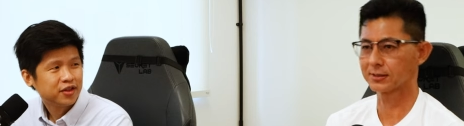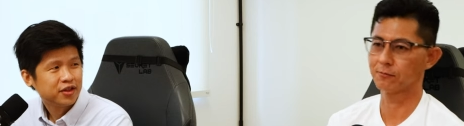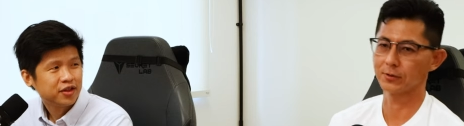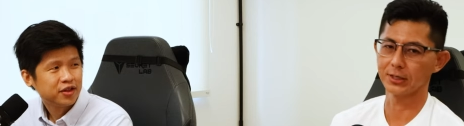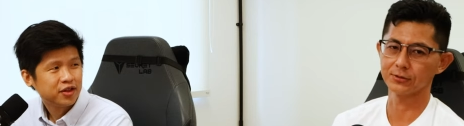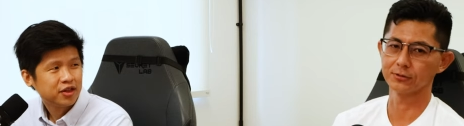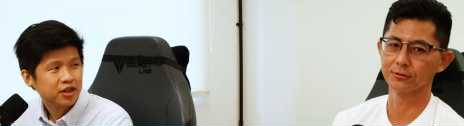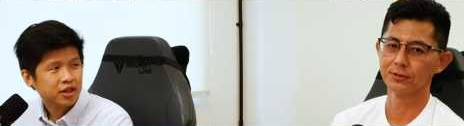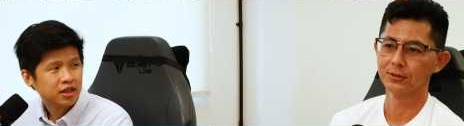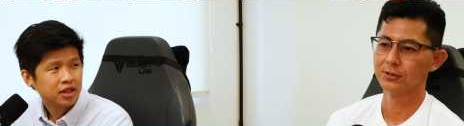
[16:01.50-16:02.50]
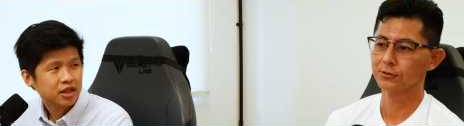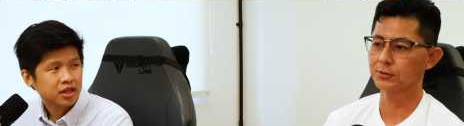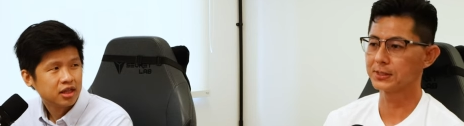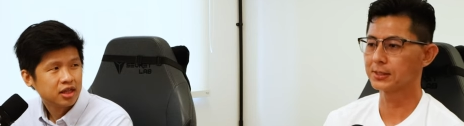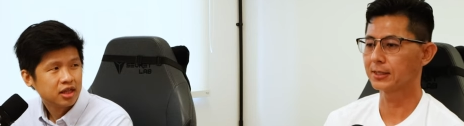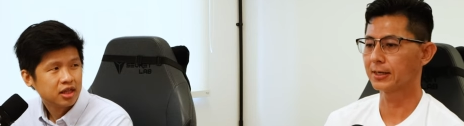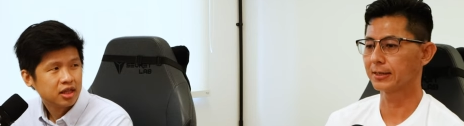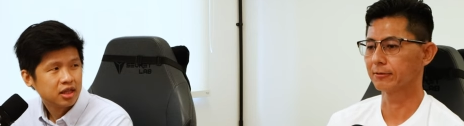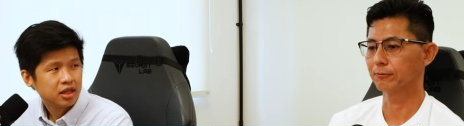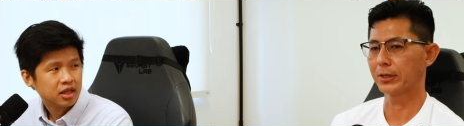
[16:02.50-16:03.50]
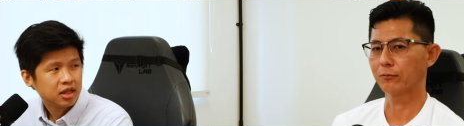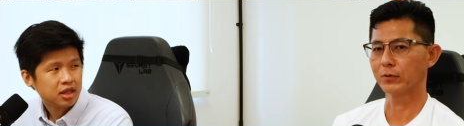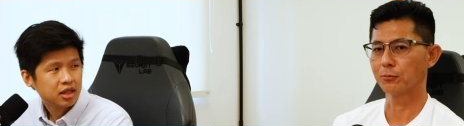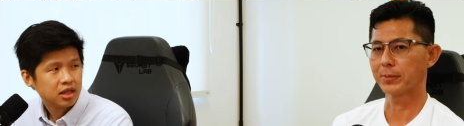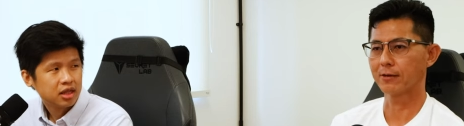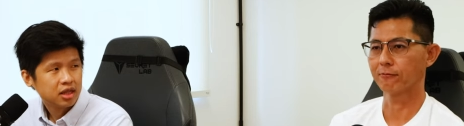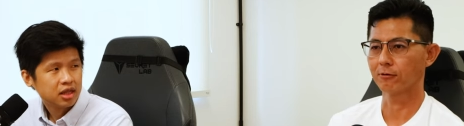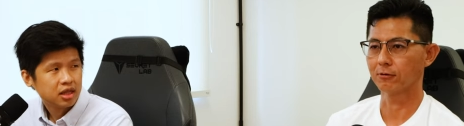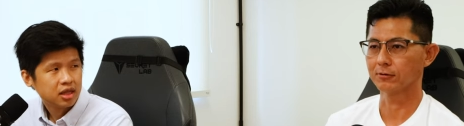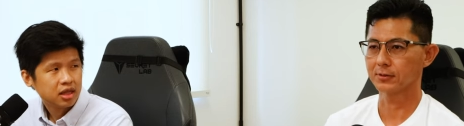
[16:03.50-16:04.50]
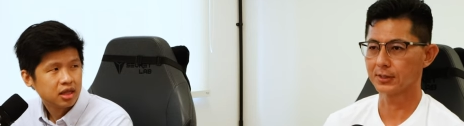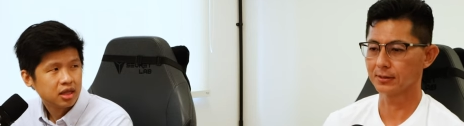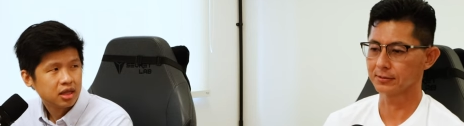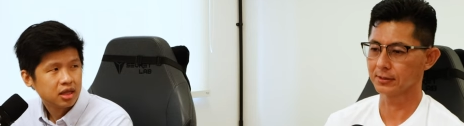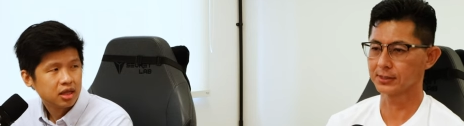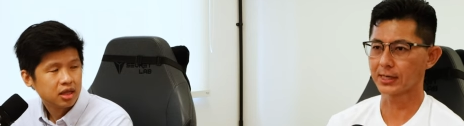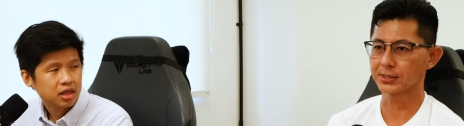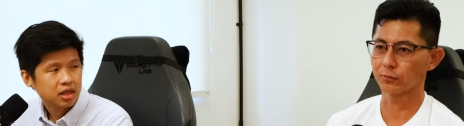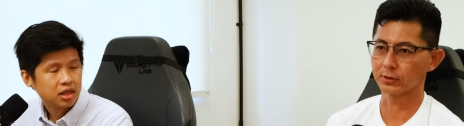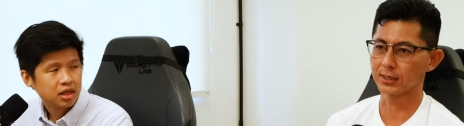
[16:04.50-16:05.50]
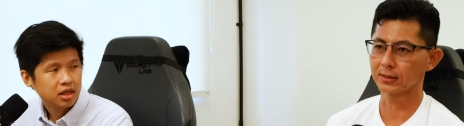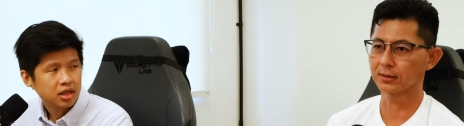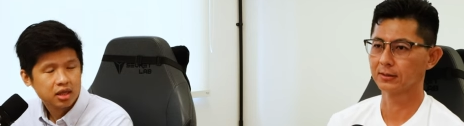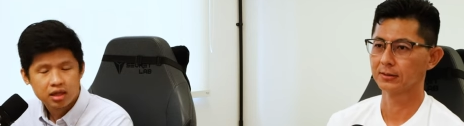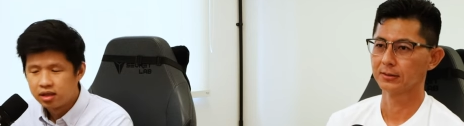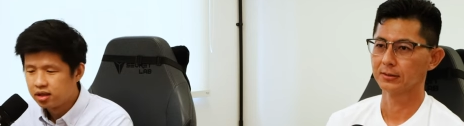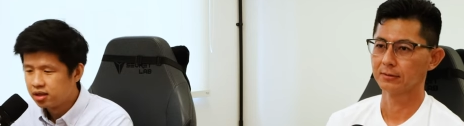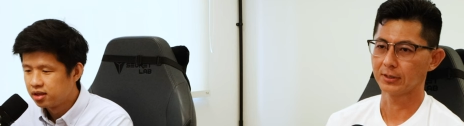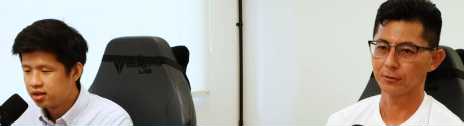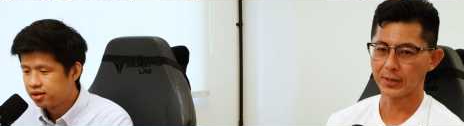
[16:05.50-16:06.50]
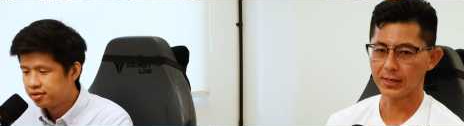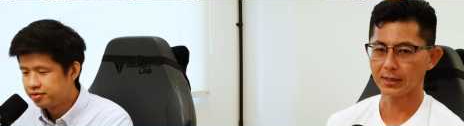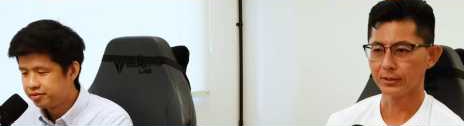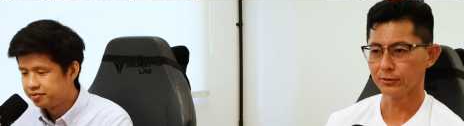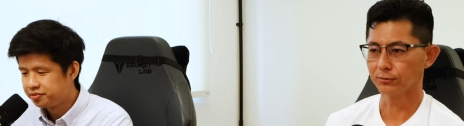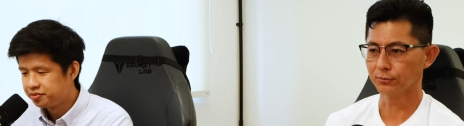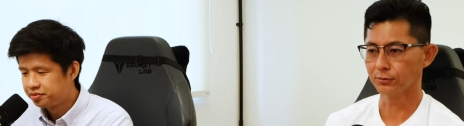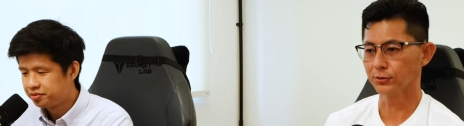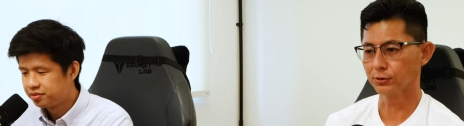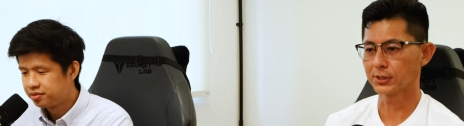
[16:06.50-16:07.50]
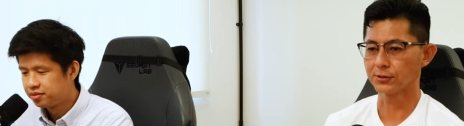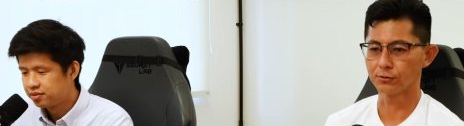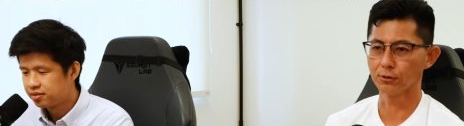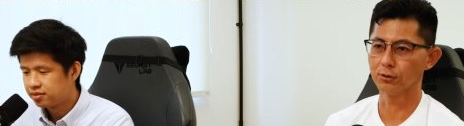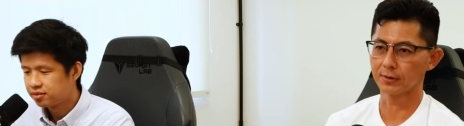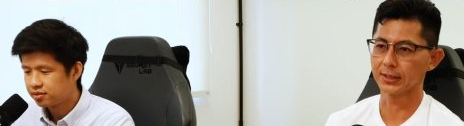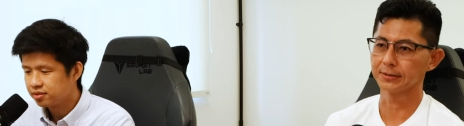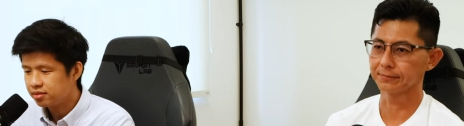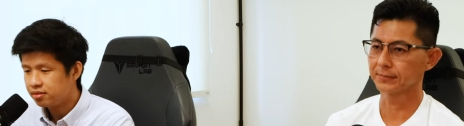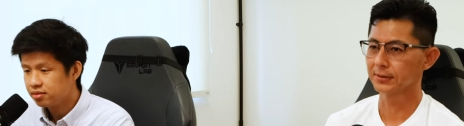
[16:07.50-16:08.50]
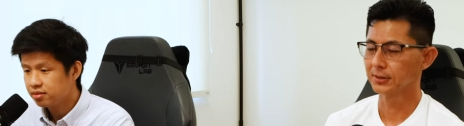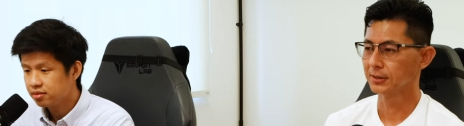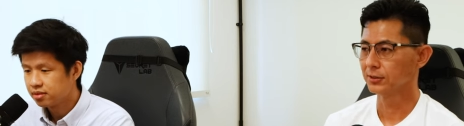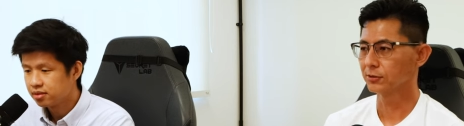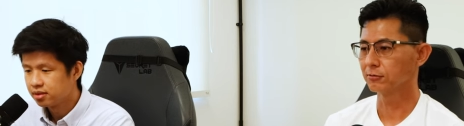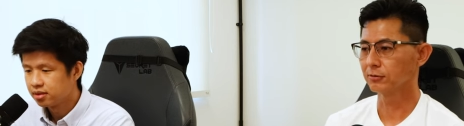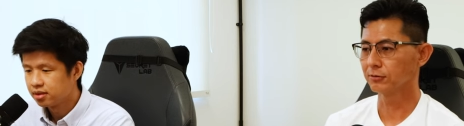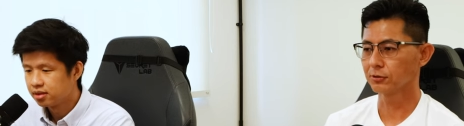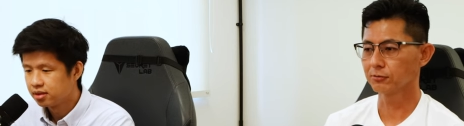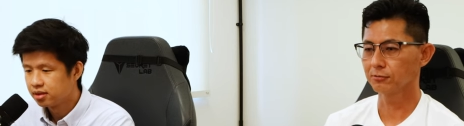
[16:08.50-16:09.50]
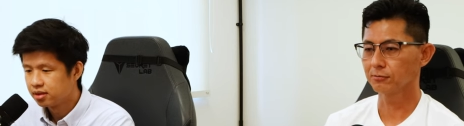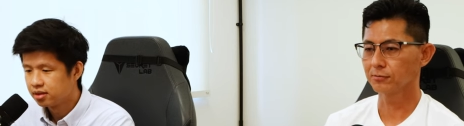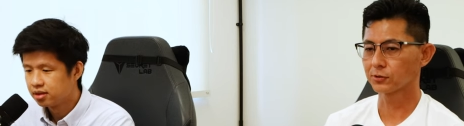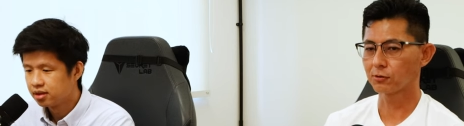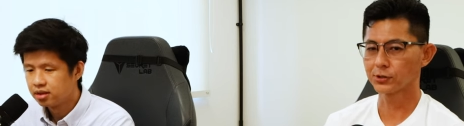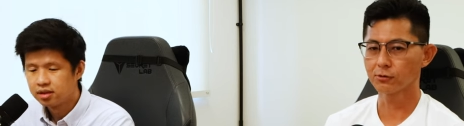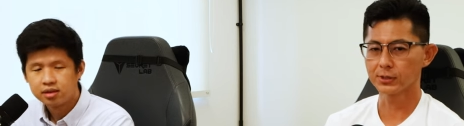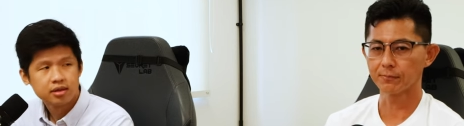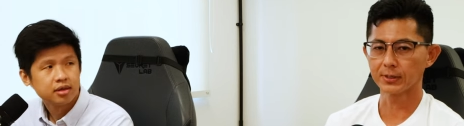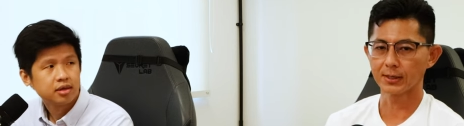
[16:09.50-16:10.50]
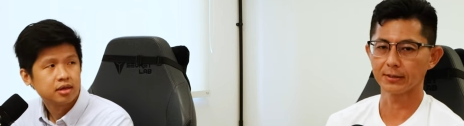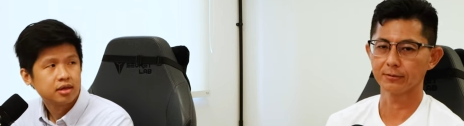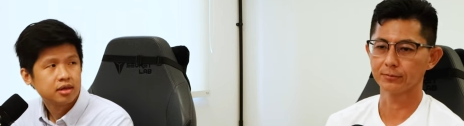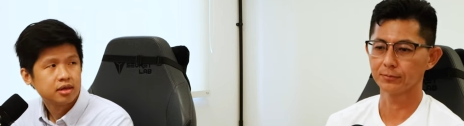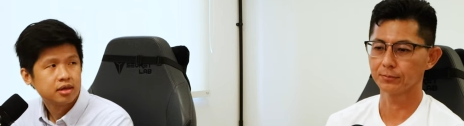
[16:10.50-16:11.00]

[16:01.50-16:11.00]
Speaker 1: it somewhere. So, okay. so basically, like you know, when when you pay for uh, a SaaS product, yeah, right, you pay and then you you use as you go, right? So so Costco is something like